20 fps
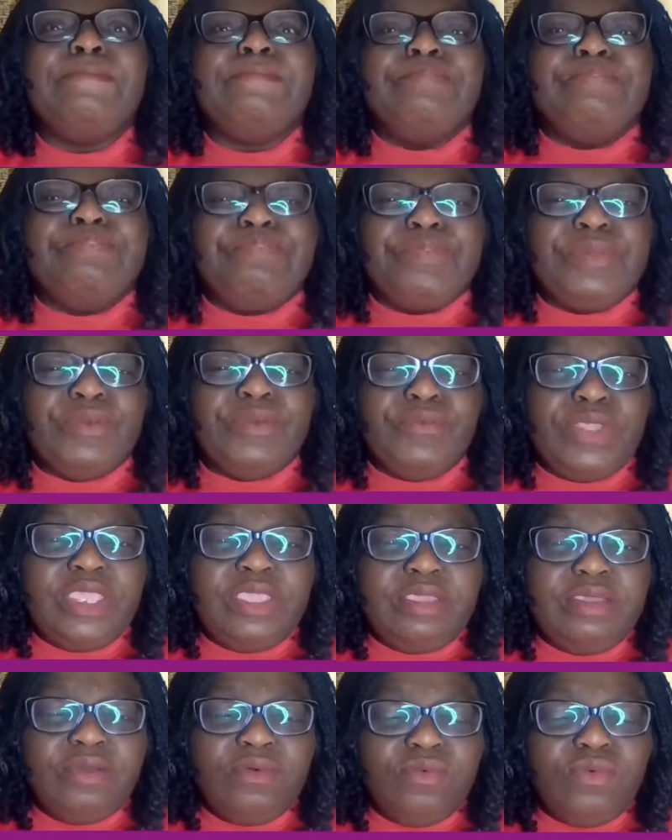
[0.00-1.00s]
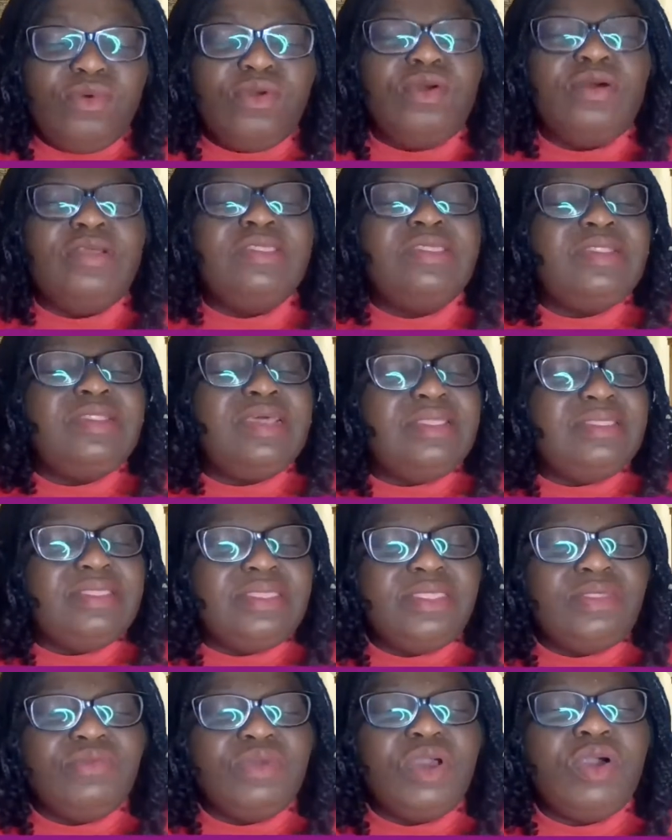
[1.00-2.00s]
we will consider things
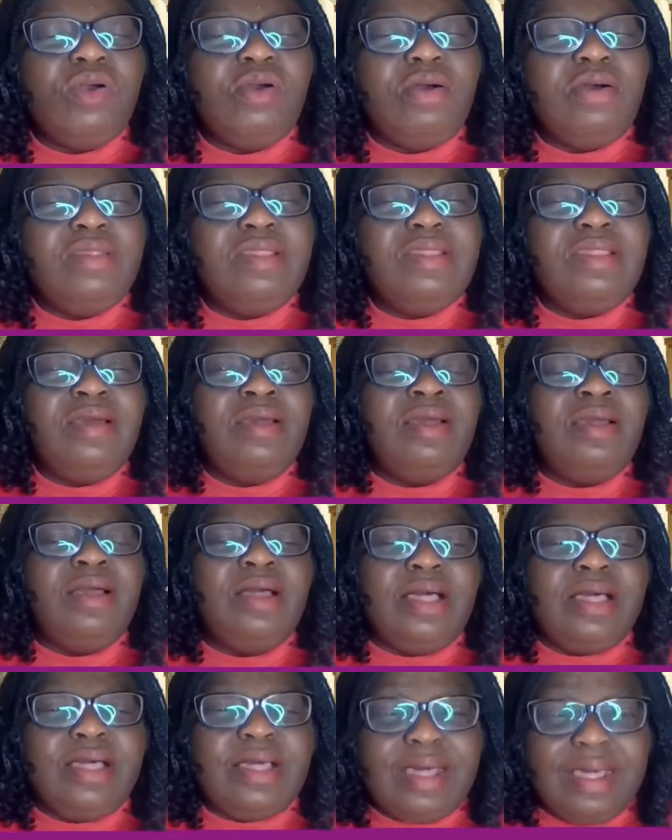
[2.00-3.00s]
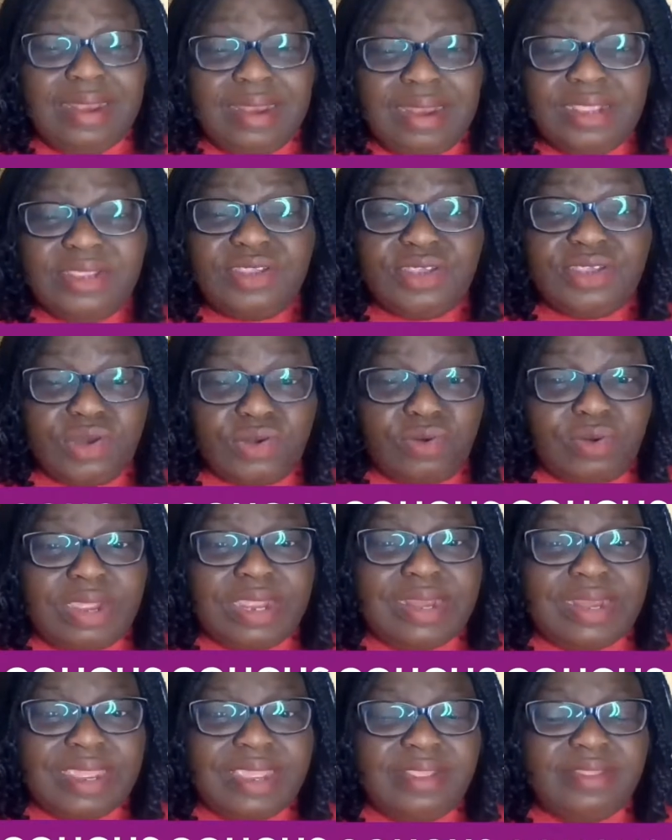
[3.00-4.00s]
we call allergic
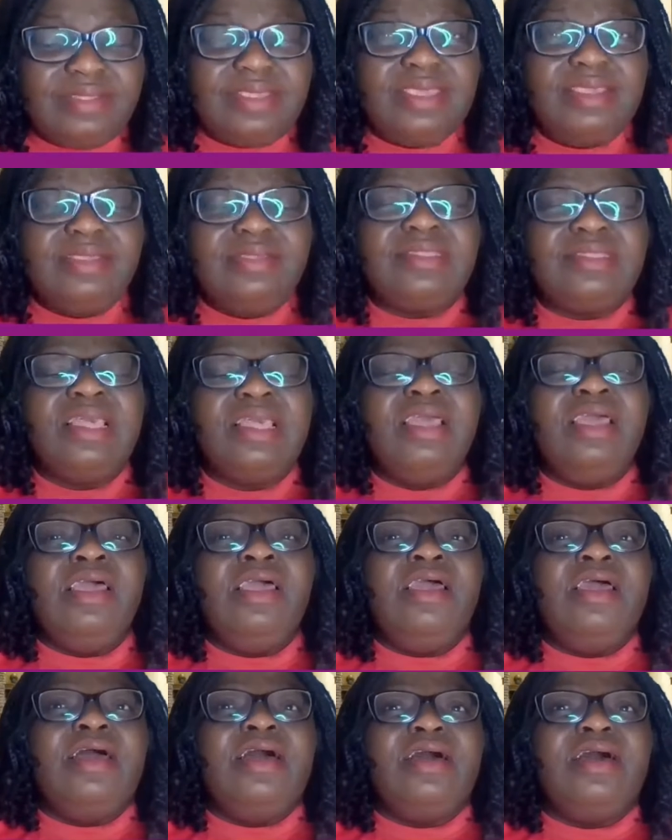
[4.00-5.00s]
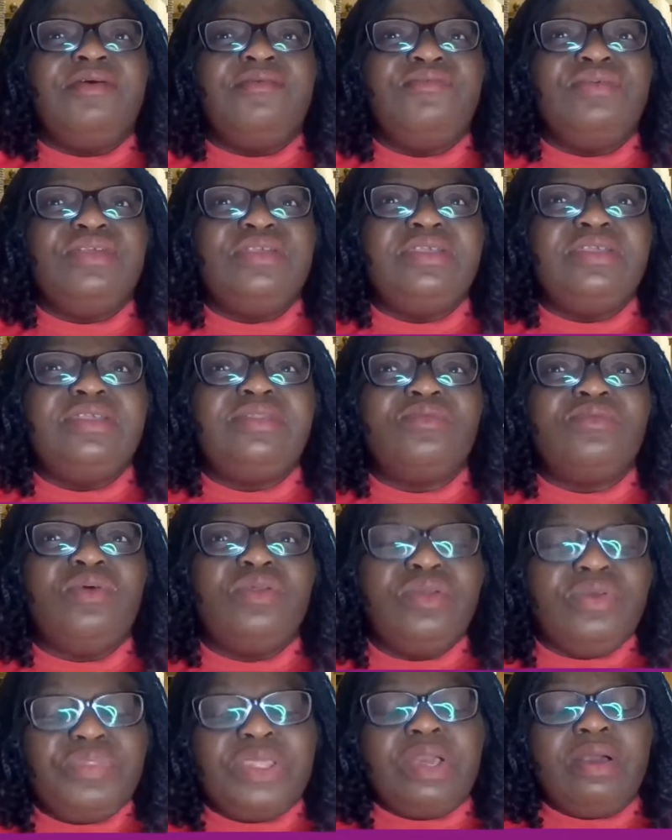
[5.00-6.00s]
rhinitis, which is one of the
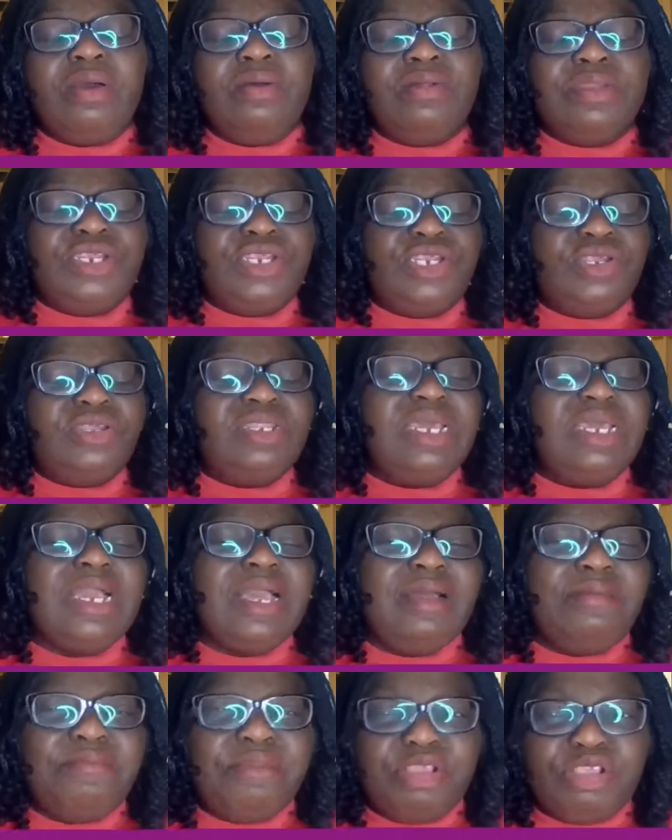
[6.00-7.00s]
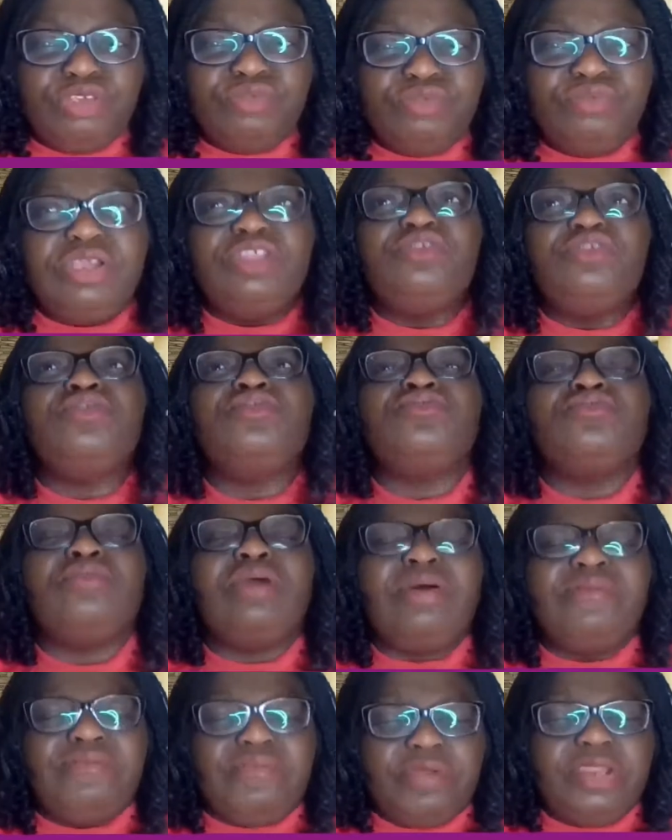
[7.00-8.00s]
conditions that can make children also have
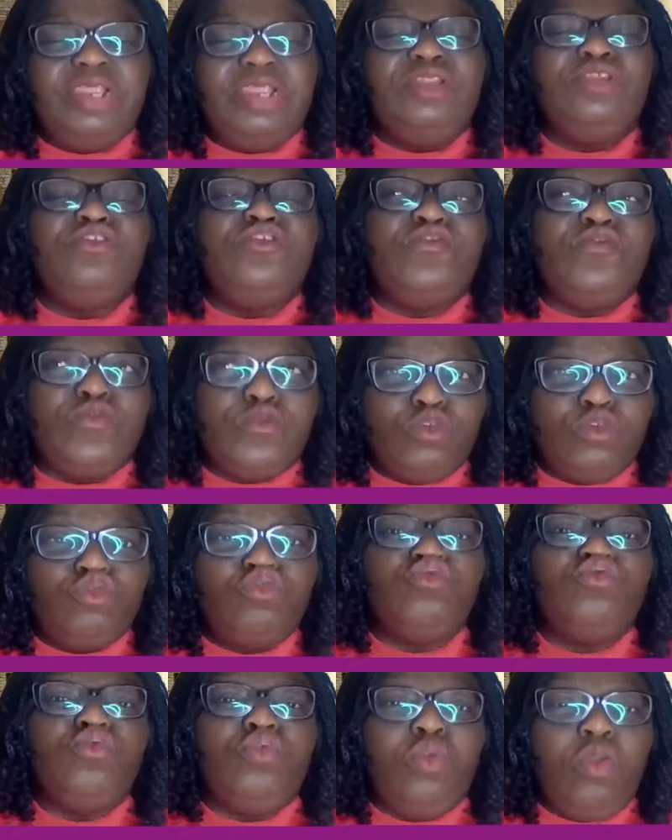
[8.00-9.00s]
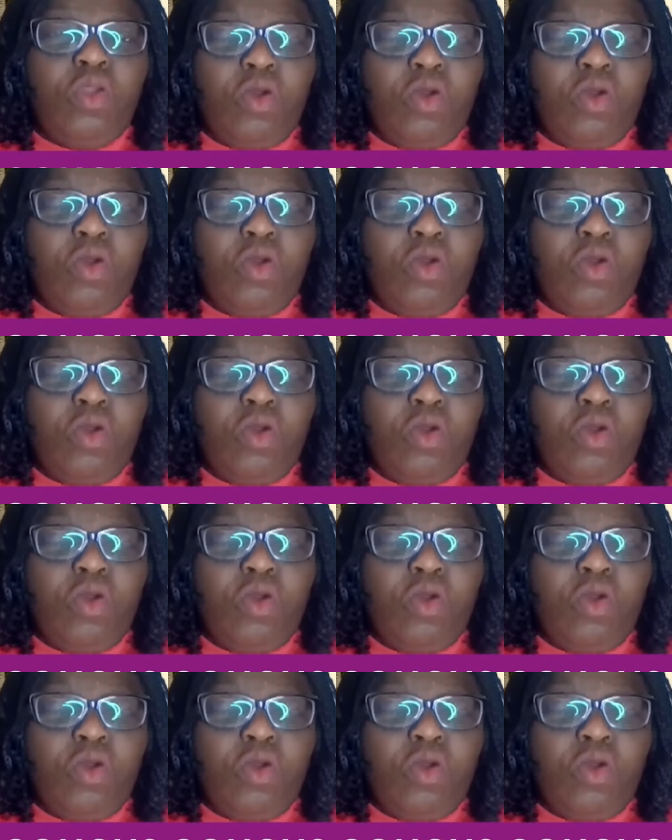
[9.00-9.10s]
runny nose for too long.